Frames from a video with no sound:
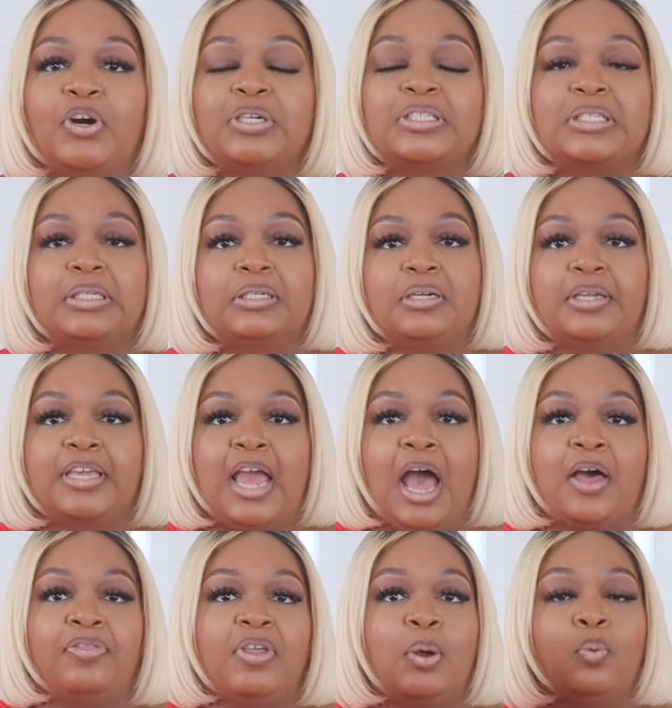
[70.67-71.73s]
first look,
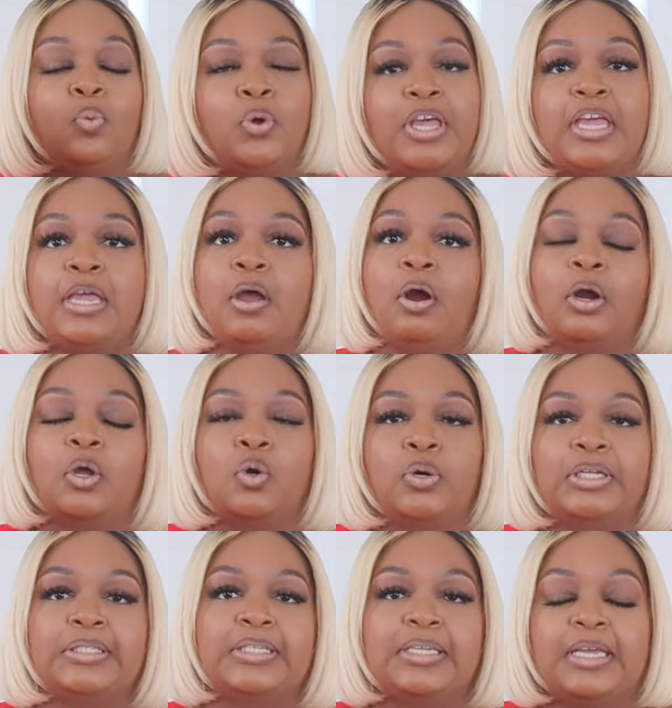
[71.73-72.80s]
y'all, that we are
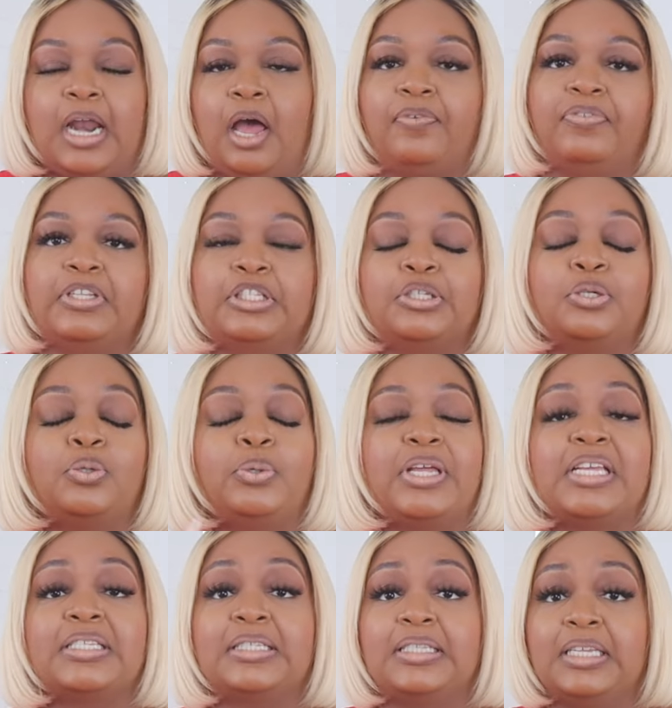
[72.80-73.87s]
going to get off into
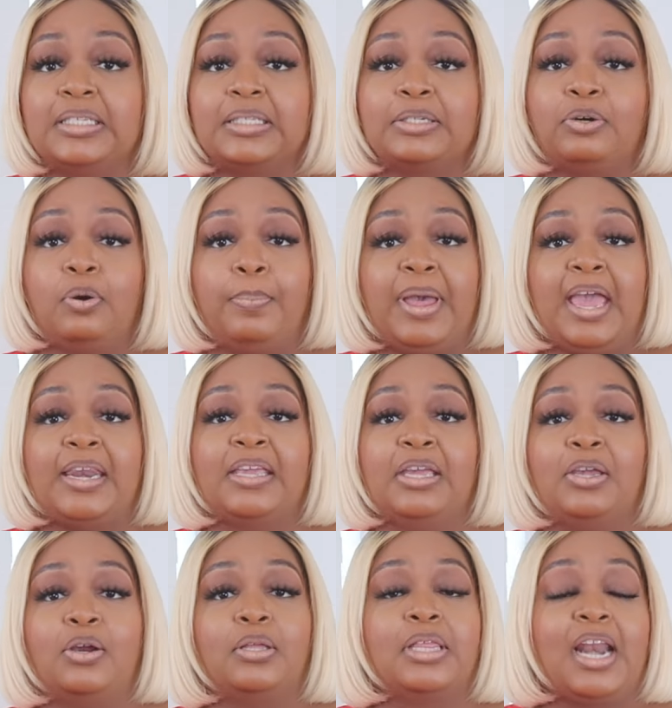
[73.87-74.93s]
is this little baddie
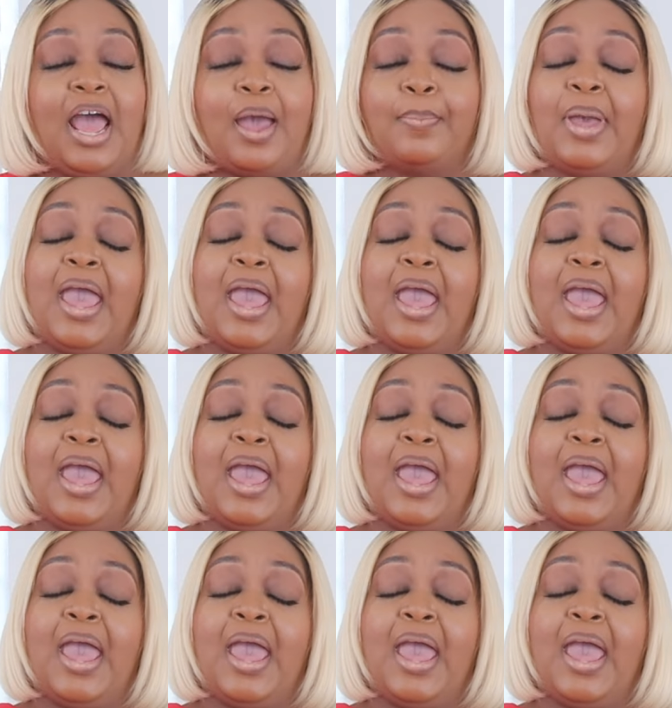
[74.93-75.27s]
here that I'm